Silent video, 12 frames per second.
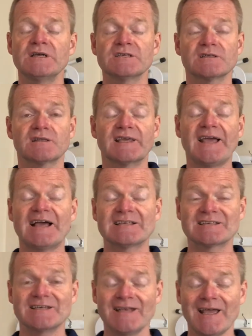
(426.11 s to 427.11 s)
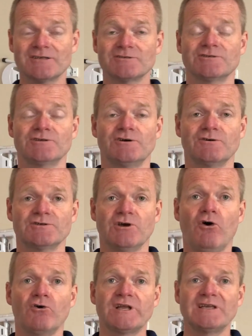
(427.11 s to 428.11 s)
so the gas connection charge
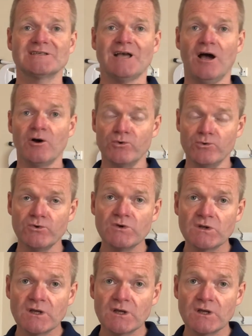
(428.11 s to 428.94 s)
on its own